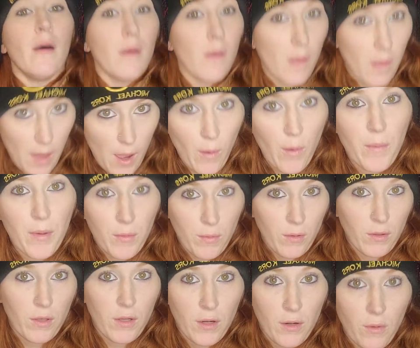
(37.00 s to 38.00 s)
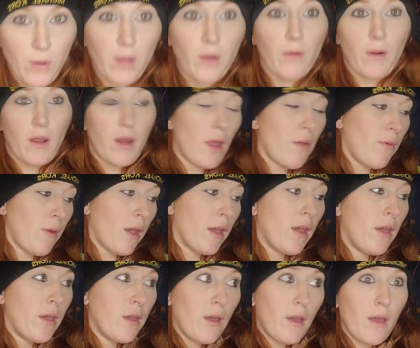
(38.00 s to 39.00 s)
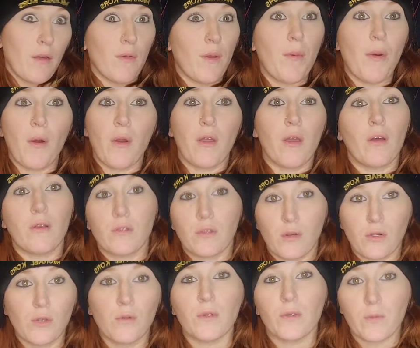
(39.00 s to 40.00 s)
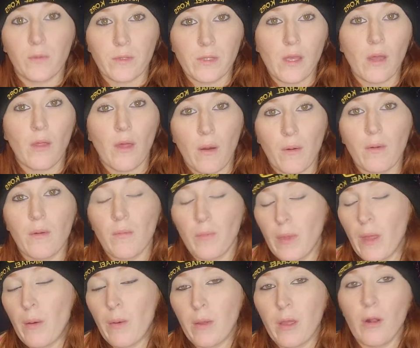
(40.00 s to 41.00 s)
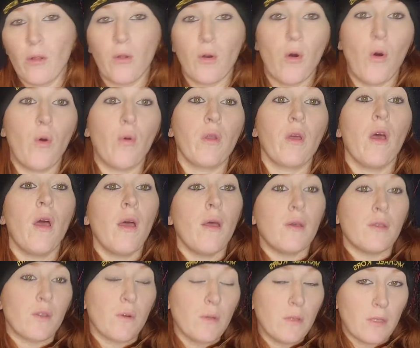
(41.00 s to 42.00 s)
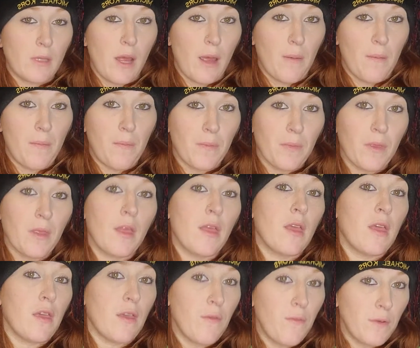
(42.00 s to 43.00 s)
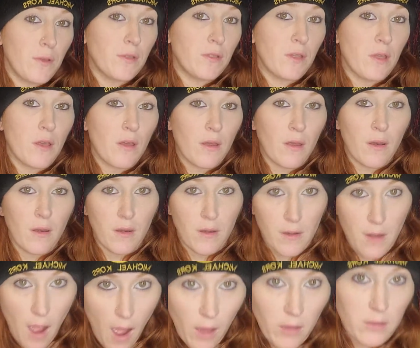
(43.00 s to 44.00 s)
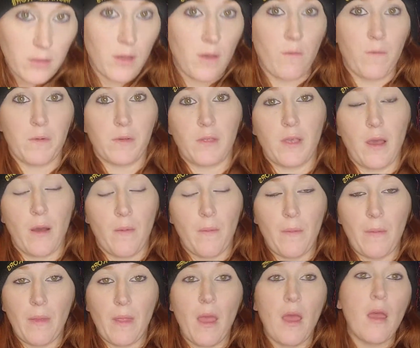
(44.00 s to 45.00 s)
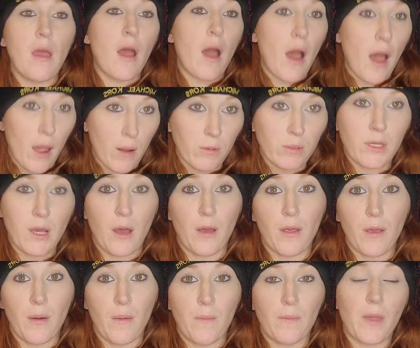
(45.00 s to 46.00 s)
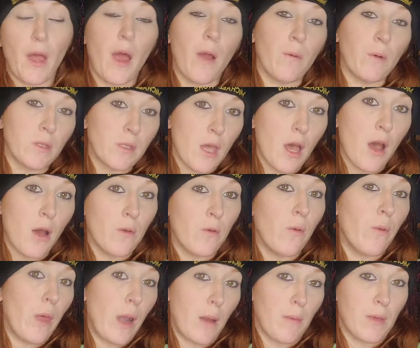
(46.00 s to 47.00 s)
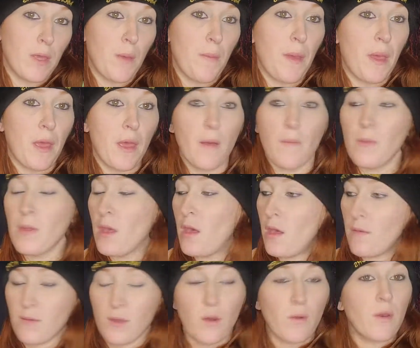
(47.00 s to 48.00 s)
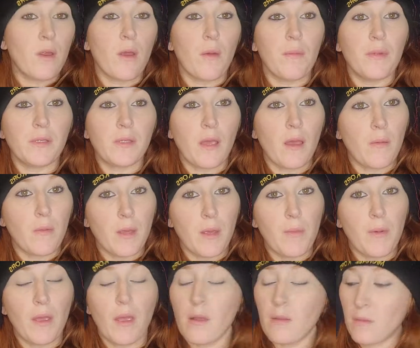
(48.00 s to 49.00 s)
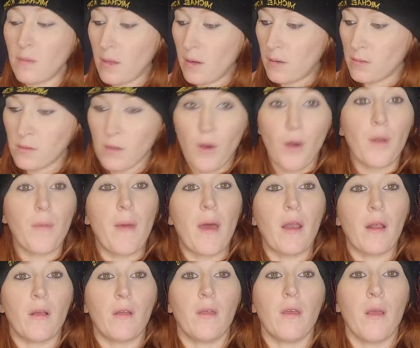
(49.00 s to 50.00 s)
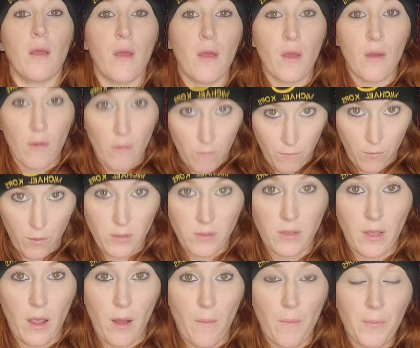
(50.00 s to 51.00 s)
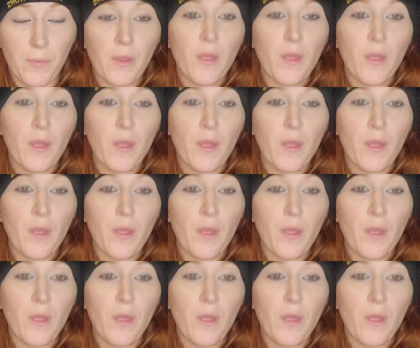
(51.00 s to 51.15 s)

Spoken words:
That would be really annoying, right? If every pony I showed you was for sale, that would get a little old. So instead, if it's not for sale, I will tell you. I will tell you that I'm keeping it. If you don't hear me say I'm keeping it, then it's automatically for sale.